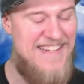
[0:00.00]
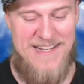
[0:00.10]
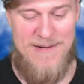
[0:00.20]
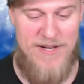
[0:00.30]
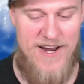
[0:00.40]

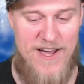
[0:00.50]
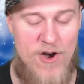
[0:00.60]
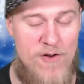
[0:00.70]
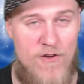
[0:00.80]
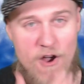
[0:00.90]
But
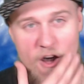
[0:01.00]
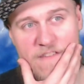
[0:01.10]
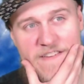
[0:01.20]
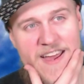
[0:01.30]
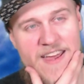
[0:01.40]
overall,
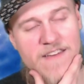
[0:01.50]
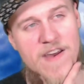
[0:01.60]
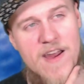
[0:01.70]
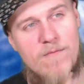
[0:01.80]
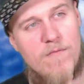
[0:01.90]
if
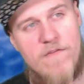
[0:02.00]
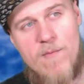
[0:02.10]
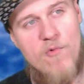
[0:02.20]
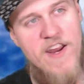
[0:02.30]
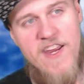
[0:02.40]
I'm
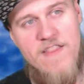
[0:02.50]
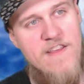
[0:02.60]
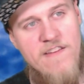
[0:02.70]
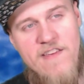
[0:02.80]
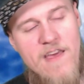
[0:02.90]
ranking
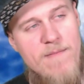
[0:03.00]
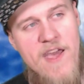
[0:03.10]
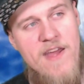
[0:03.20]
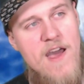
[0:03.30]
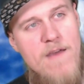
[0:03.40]
this set,
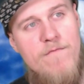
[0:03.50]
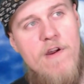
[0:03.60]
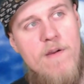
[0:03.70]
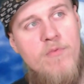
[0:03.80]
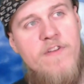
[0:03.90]
man, I'm
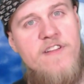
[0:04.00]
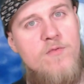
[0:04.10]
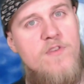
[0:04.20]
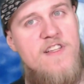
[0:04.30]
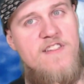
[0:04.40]
very pleased
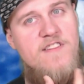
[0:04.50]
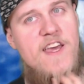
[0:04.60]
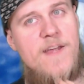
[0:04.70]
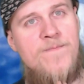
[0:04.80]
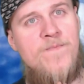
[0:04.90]
with this
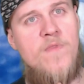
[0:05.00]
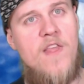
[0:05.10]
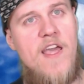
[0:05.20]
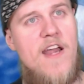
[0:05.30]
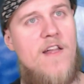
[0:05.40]
set.
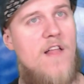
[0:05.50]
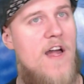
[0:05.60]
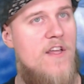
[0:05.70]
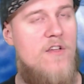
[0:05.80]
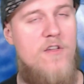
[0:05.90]
It had a
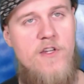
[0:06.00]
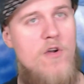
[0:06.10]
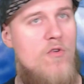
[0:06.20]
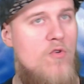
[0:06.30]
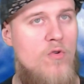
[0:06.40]
lot of
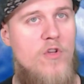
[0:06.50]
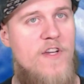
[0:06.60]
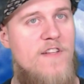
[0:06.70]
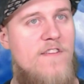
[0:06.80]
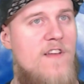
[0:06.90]
cool
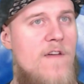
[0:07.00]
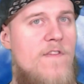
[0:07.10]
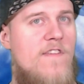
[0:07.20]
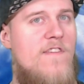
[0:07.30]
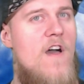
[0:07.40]
looking stuff.
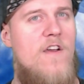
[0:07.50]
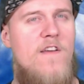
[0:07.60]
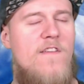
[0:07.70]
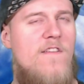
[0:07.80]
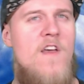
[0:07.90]
The
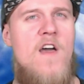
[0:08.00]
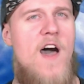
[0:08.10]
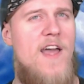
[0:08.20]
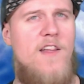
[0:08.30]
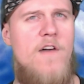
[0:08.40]
sagas,
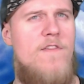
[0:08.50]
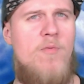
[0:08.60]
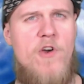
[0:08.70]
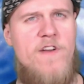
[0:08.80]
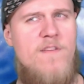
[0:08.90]
I love the
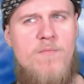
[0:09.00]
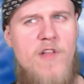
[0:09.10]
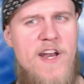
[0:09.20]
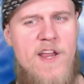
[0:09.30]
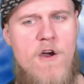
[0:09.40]
Prison
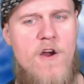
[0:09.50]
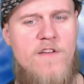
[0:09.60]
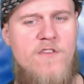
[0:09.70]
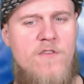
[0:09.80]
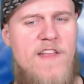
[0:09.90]
Planet arc,
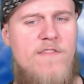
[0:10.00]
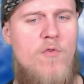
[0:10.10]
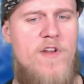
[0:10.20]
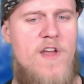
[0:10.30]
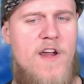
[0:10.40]
so that's
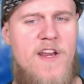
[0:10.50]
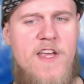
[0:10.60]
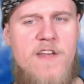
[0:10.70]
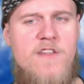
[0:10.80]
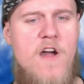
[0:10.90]
really not going to
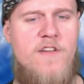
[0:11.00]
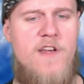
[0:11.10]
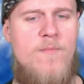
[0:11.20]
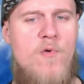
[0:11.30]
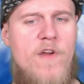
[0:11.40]
get docked
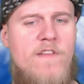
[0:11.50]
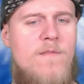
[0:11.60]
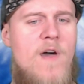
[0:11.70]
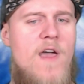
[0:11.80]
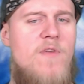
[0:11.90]
any points in
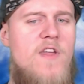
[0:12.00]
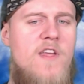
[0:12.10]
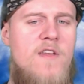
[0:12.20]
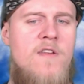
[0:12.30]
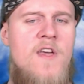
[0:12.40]
my opinion.